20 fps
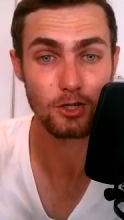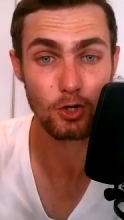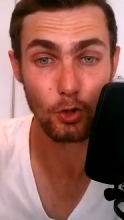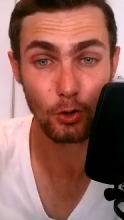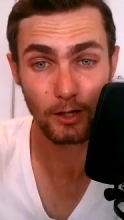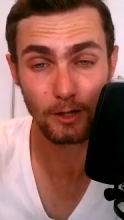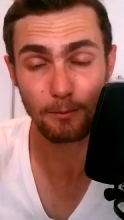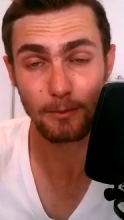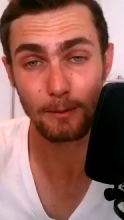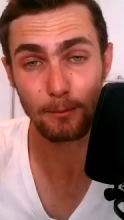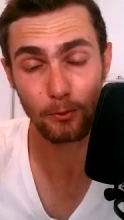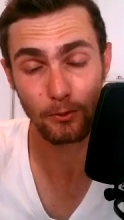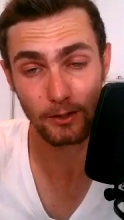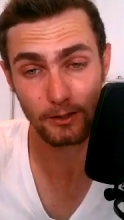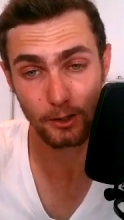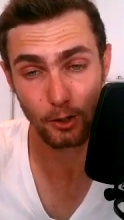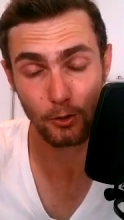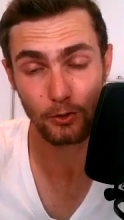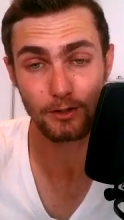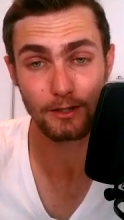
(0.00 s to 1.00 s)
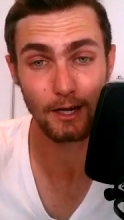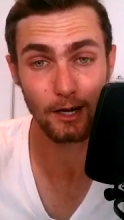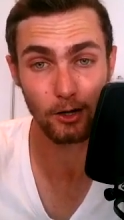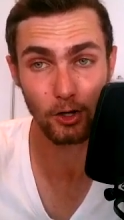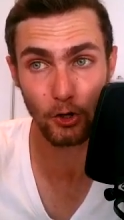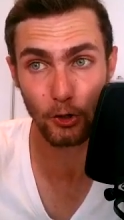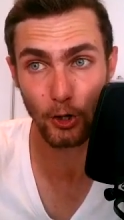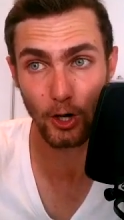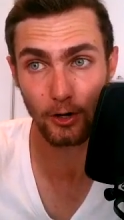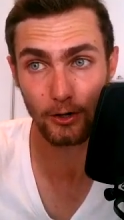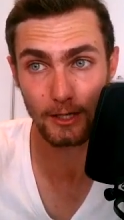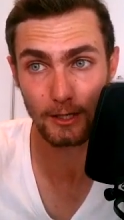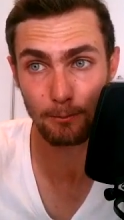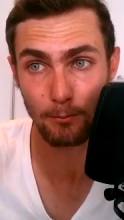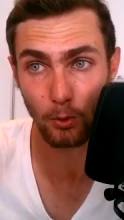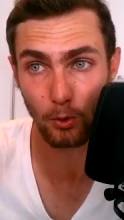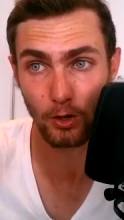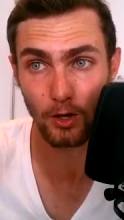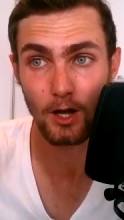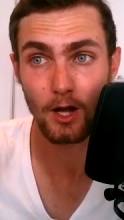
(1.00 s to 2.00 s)
to hook in people that go and download our
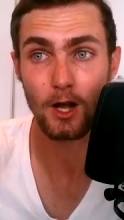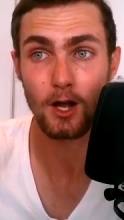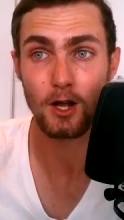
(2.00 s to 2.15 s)
ebook.